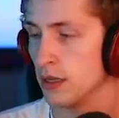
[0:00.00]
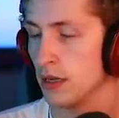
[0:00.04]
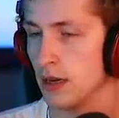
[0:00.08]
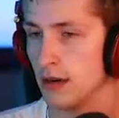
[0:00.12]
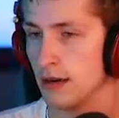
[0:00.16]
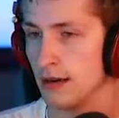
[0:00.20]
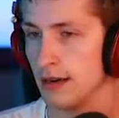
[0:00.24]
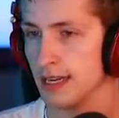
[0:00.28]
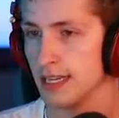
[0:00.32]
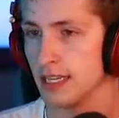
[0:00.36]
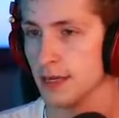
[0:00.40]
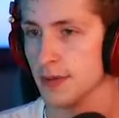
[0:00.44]

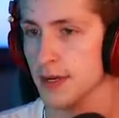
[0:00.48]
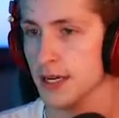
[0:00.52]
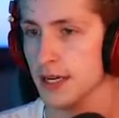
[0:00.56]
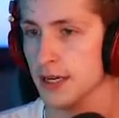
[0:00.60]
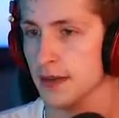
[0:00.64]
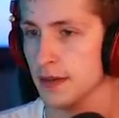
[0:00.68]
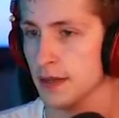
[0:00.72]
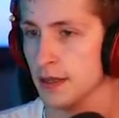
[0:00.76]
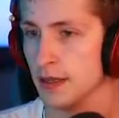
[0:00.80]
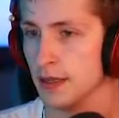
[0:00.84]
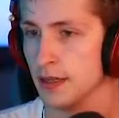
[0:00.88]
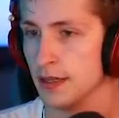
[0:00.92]
All right, come
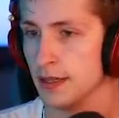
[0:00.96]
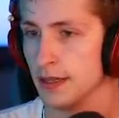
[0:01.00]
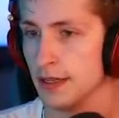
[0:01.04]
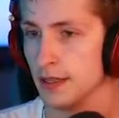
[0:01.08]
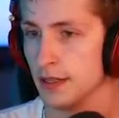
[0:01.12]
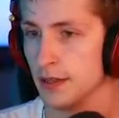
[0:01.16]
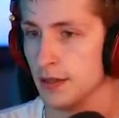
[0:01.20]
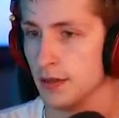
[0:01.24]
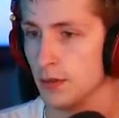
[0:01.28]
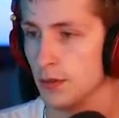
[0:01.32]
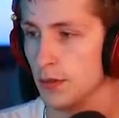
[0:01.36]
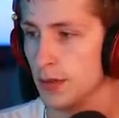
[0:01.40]
on.
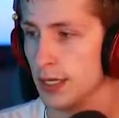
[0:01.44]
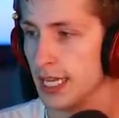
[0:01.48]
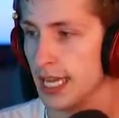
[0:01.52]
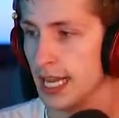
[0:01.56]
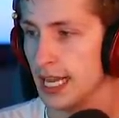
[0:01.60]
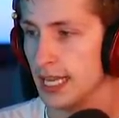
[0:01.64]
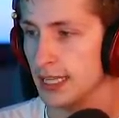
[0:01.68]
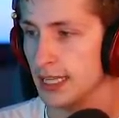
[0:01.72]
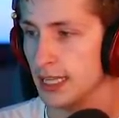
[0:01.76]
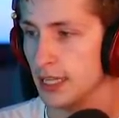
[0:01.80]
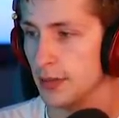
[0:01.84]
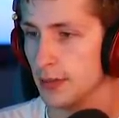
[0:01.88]
We
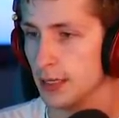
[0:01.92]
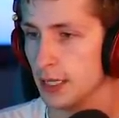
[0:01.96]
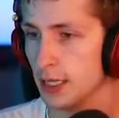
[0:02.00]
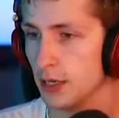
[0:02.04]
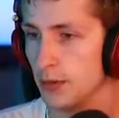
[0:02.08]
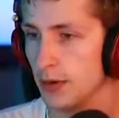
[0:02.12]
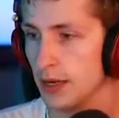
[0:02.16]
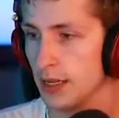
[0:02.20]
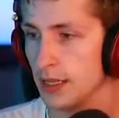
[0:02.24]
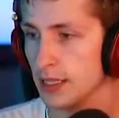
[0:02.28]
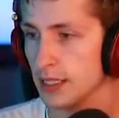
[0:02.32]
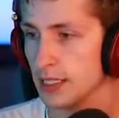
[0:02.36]
can't let him get
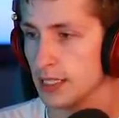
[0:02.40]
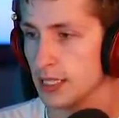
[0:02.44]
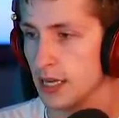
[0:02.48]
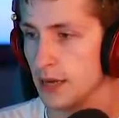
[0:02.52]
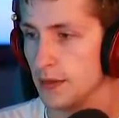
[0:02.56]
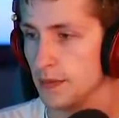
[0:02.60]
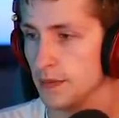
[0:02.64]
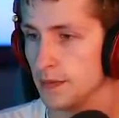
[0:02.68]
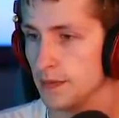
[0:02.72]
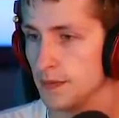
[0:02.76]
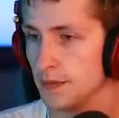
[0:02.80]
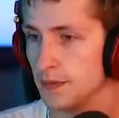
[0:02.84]
away this
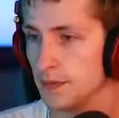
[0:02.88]
time.